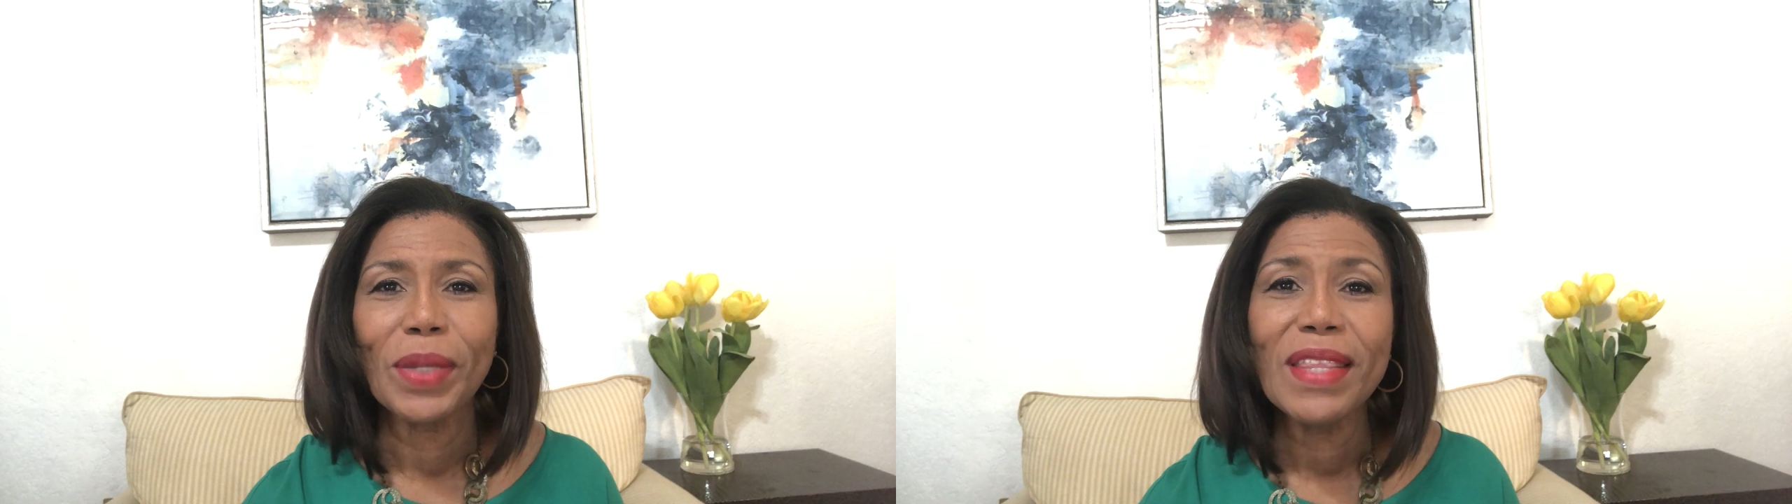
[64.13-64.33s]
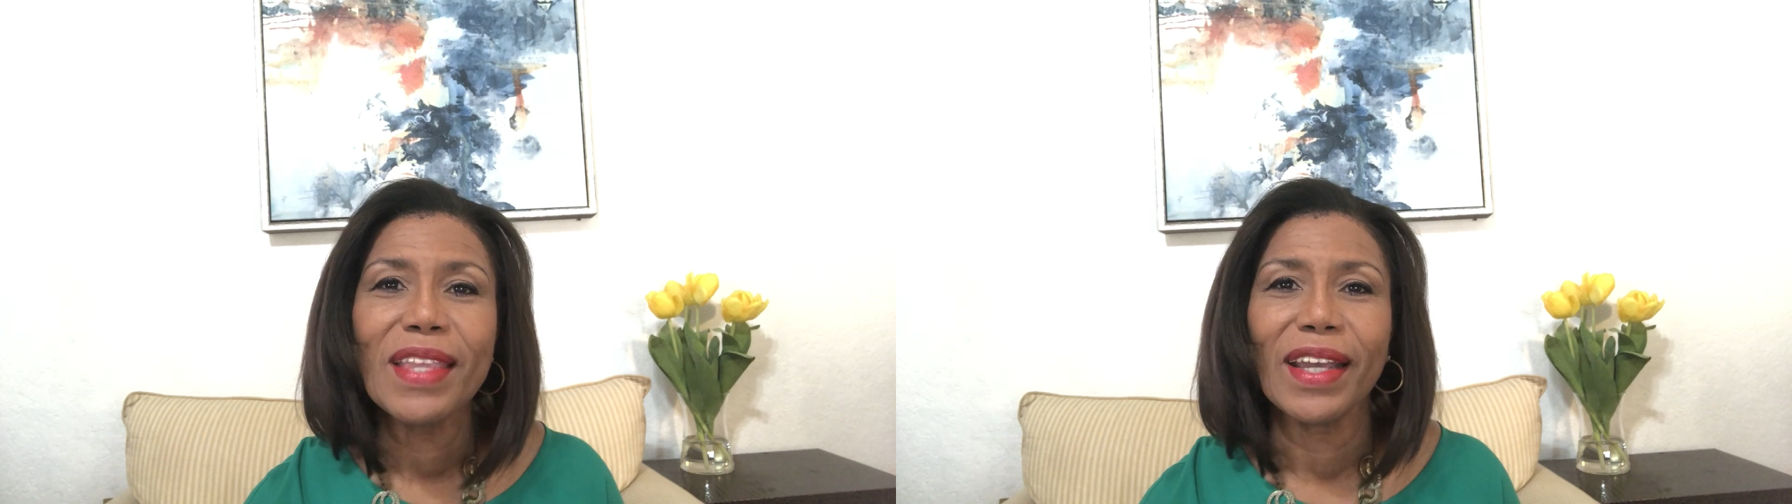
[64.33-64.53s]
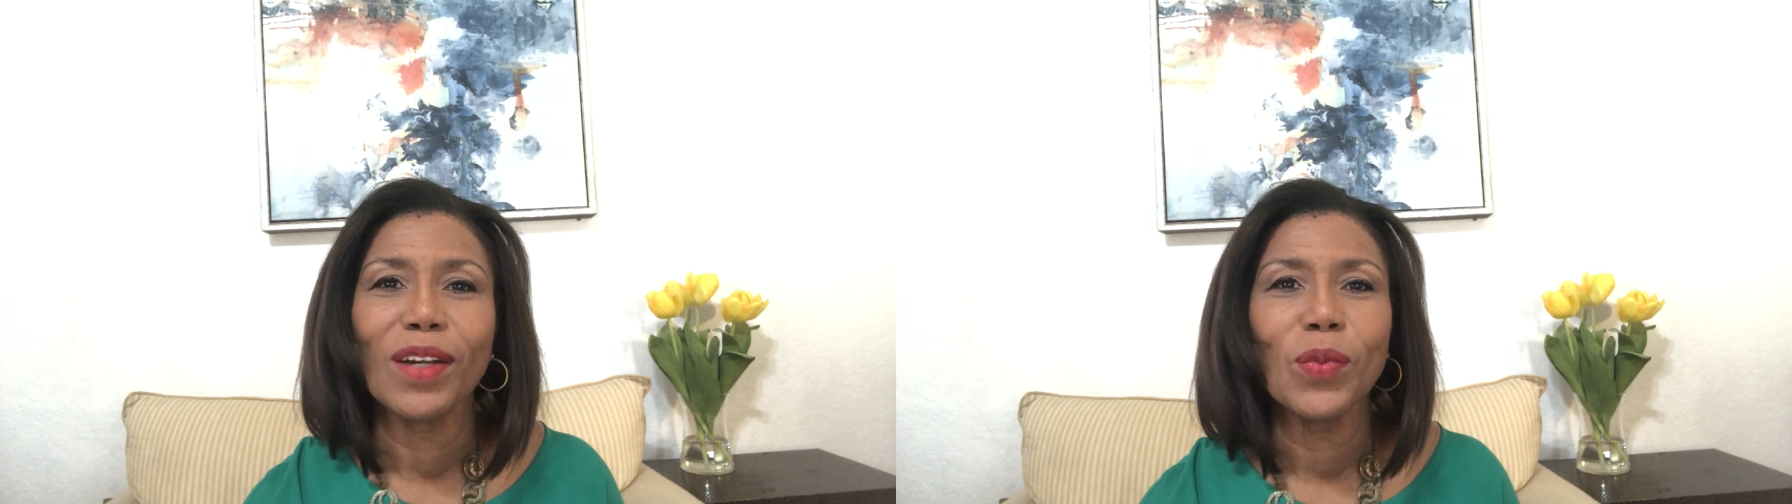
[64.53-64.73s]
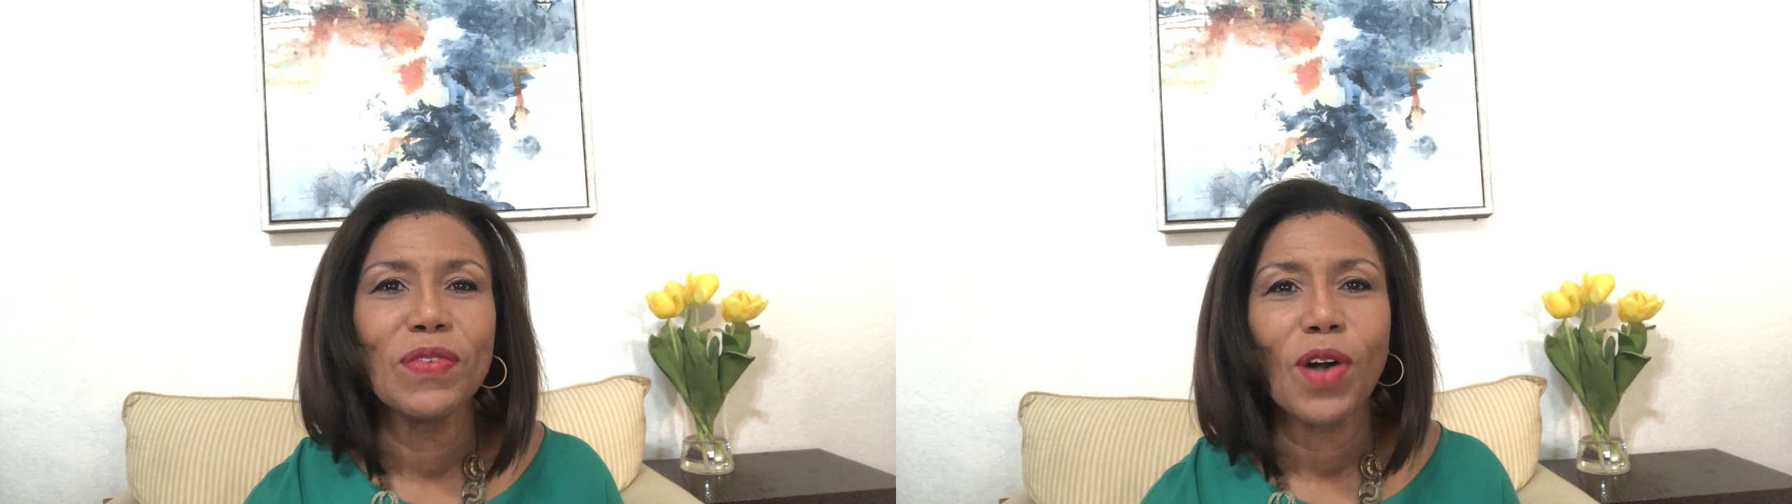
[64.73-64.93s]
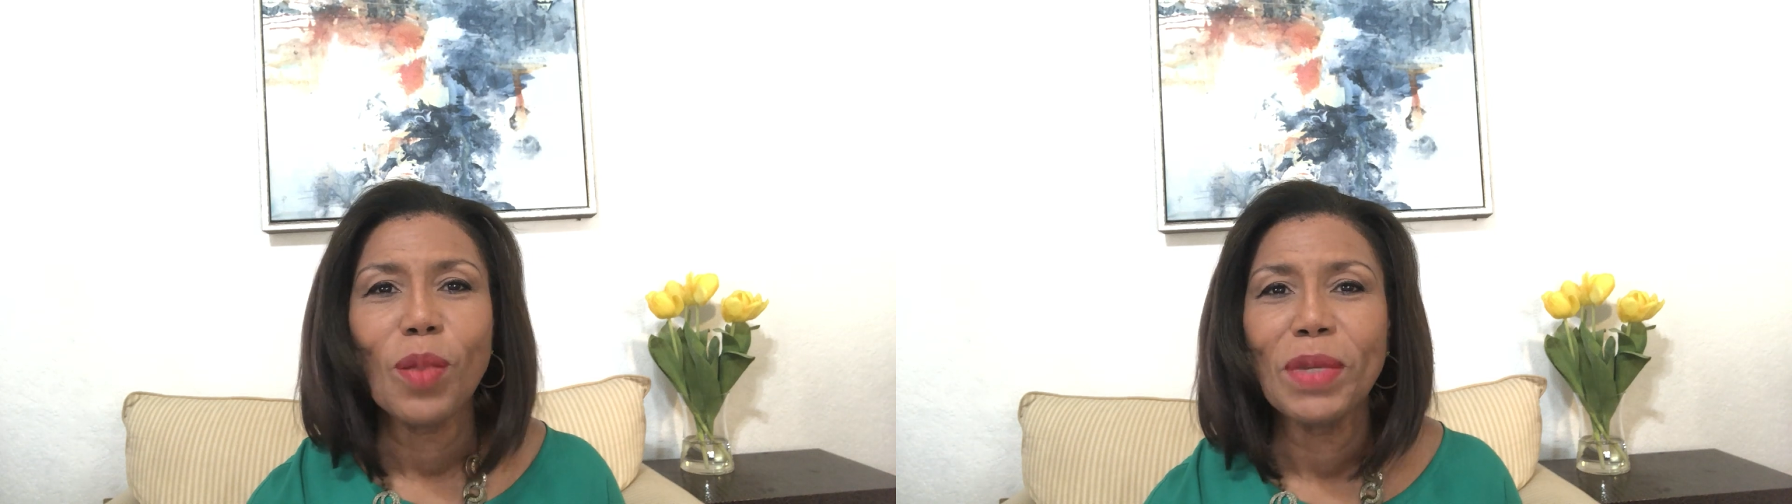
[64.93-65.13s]
been there,
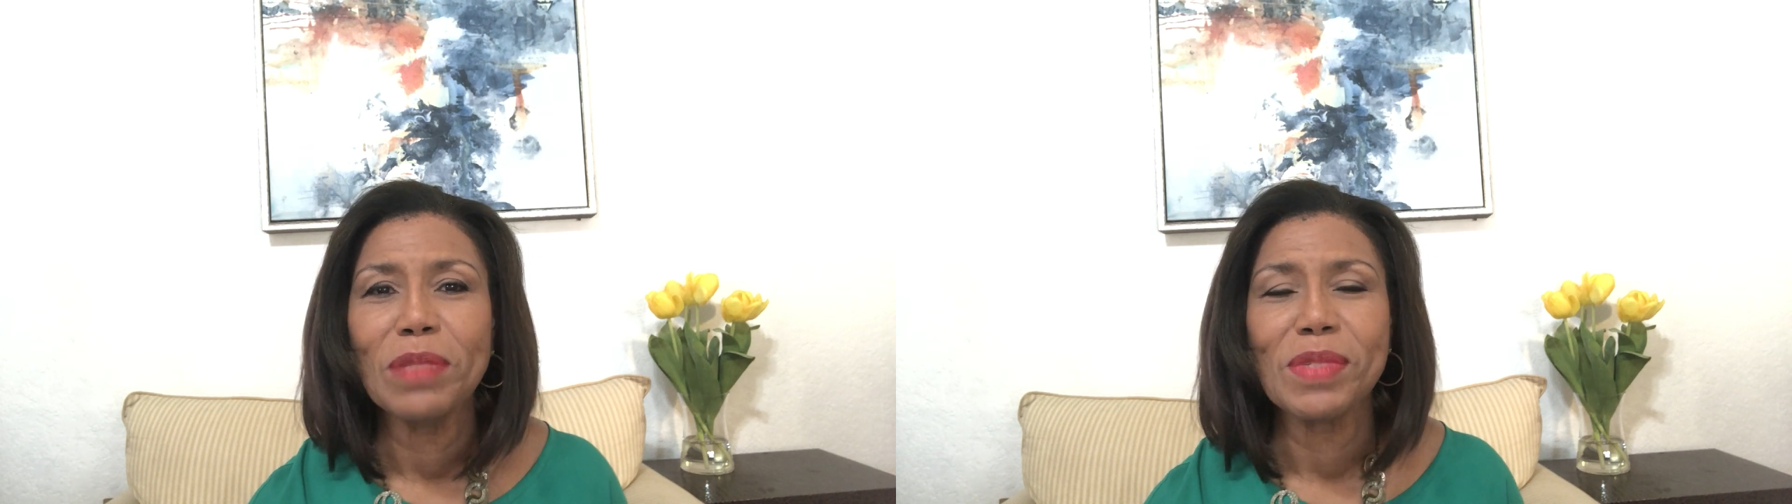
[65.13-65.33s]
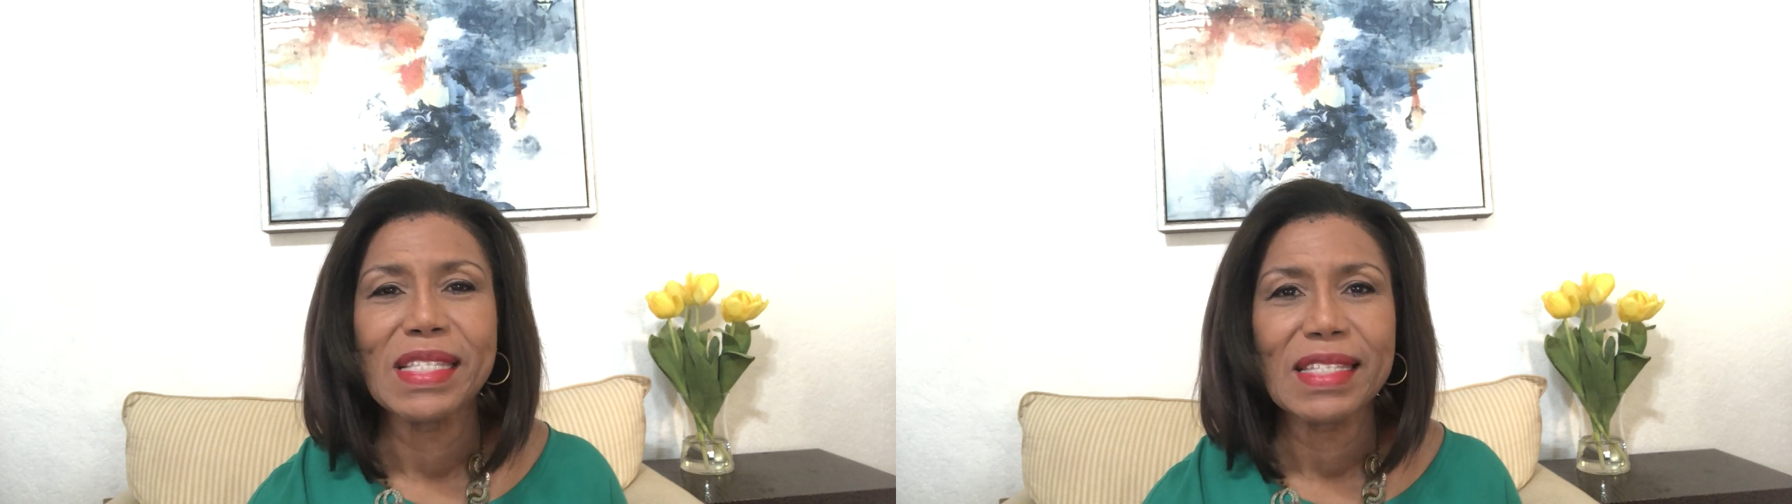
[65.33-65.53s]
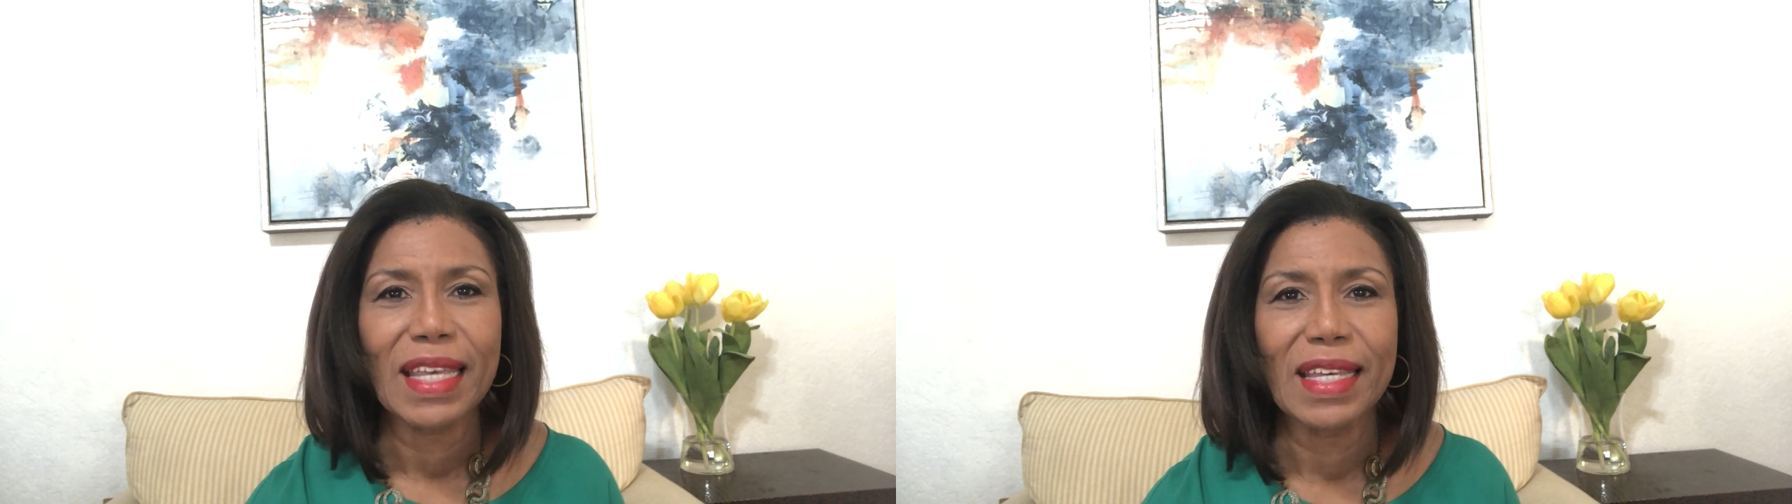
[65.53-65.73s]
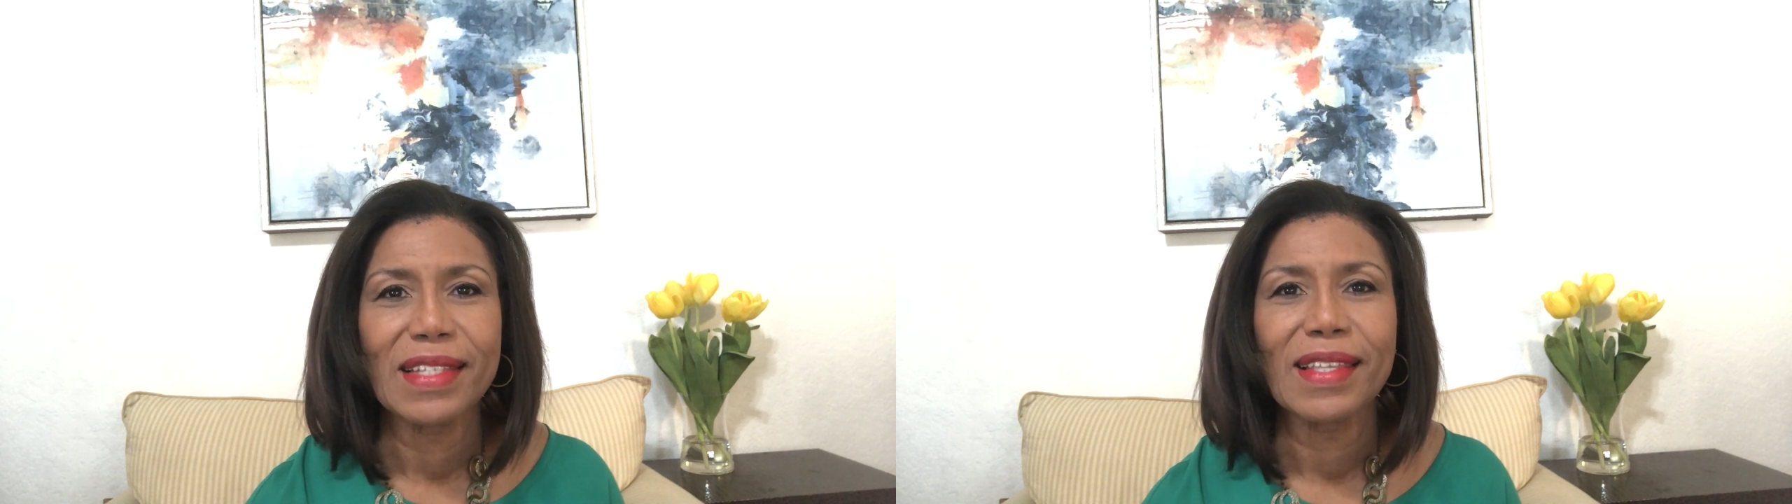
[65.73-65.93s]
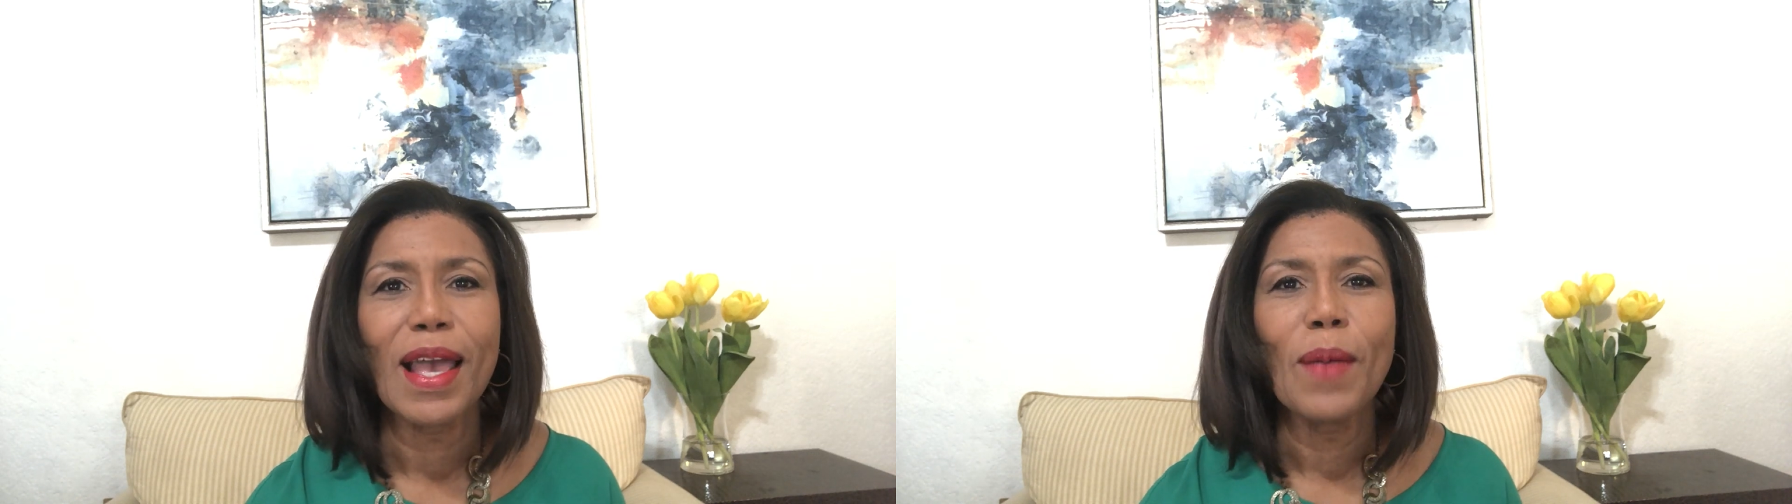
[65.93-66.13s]
we've all made mistakes,